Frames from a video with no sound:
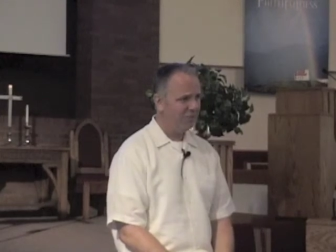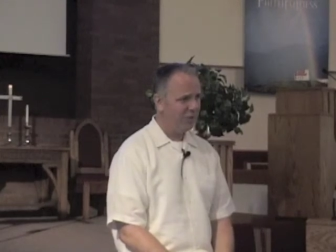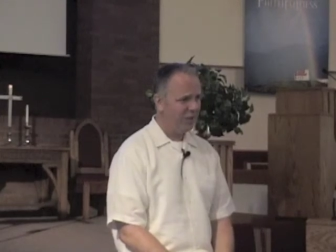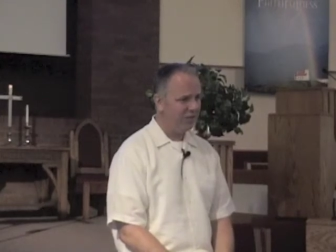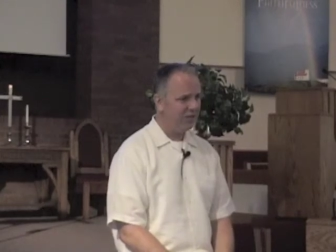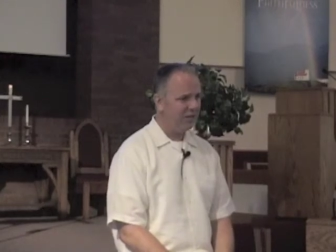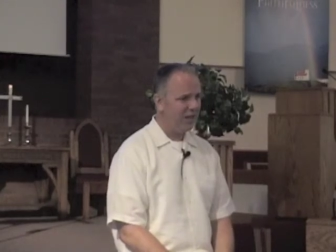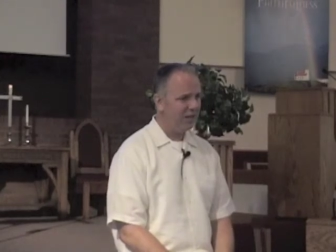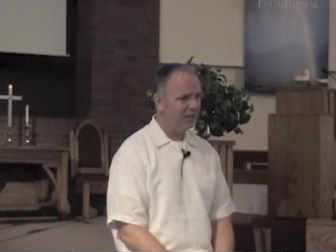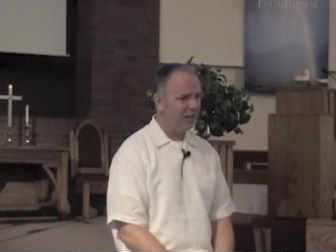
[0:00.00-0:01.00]
Jesus
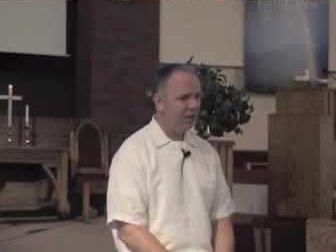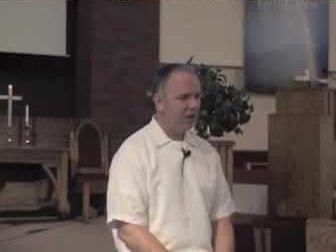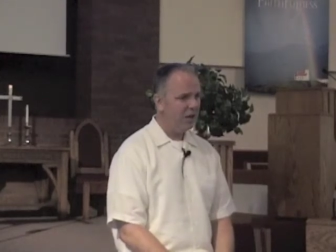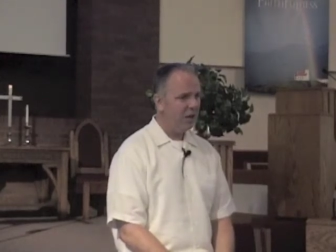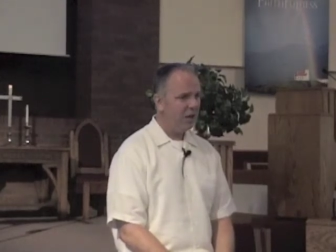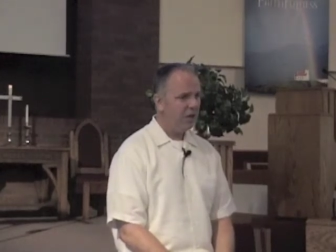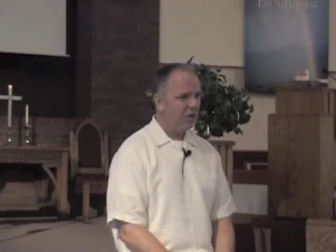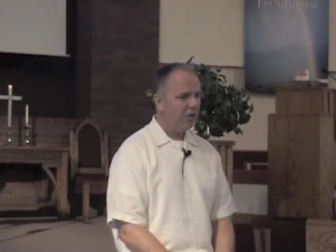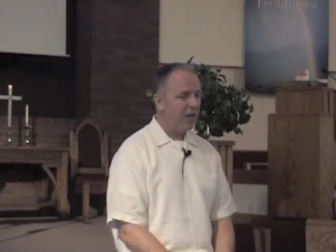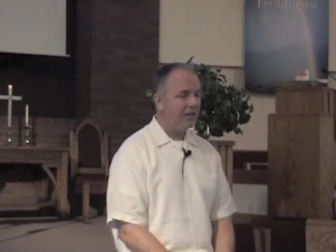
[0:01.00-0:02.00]
says,
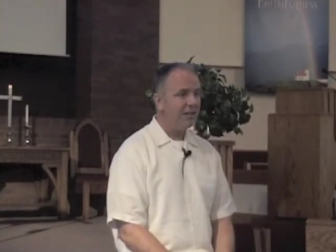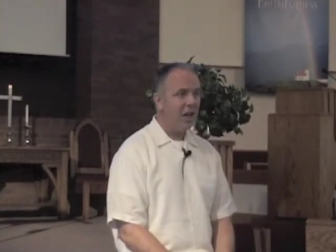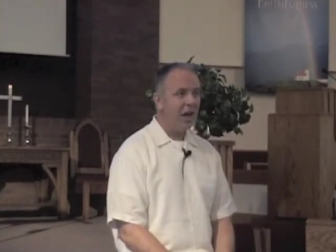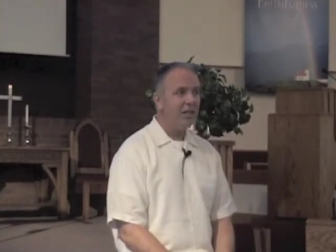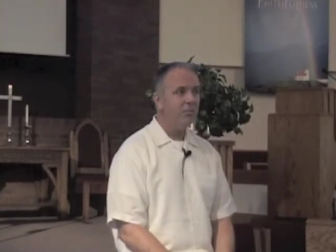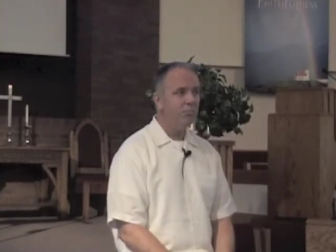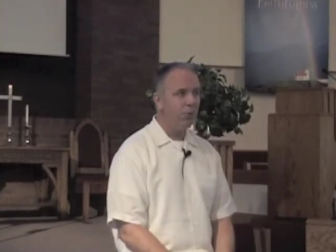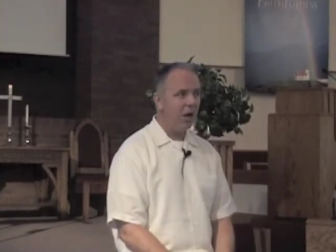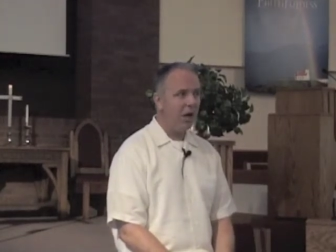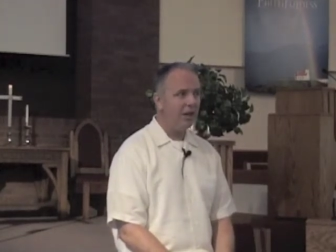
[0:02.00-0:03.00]
That's nice,
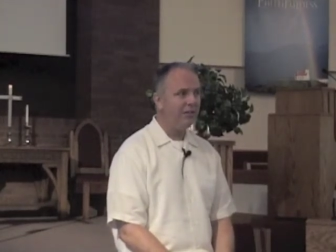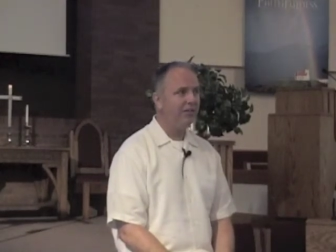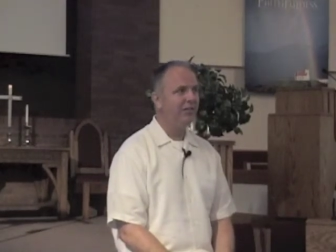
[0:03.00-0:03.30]
but